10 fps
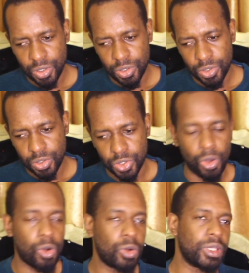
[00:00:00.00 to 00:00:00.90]
So
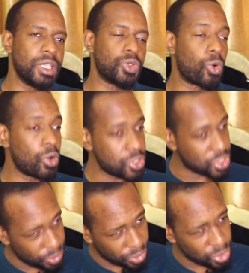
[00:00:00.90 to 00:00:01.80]
all these will
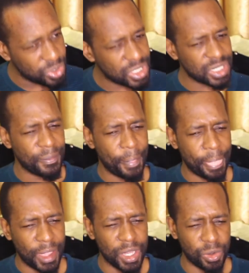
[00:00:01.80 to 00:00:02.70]
contribute
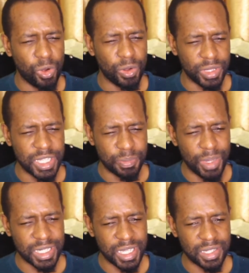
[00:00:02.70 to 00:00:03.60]
and all these
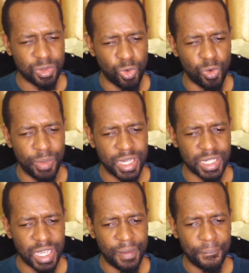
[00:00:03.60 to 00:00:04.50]
matters will
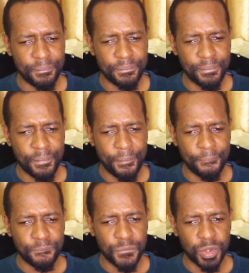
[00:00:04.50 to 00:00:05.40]
matter.
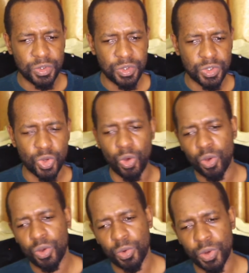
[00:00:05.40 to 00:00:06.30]
So
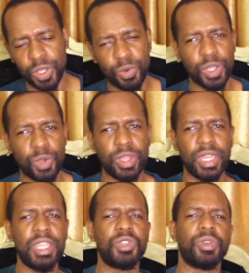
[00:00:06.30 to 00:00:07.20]
we, we, we
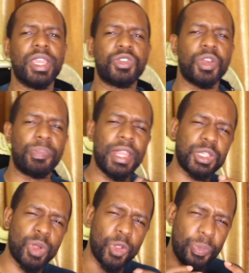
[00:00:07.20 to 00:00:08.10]
need to get to a place
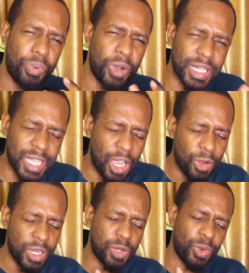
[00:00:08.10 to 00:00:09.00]
where we break
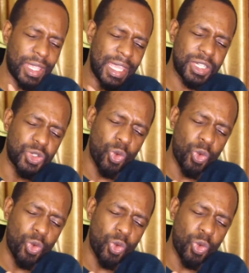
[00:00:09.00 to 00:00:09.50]
down and we get to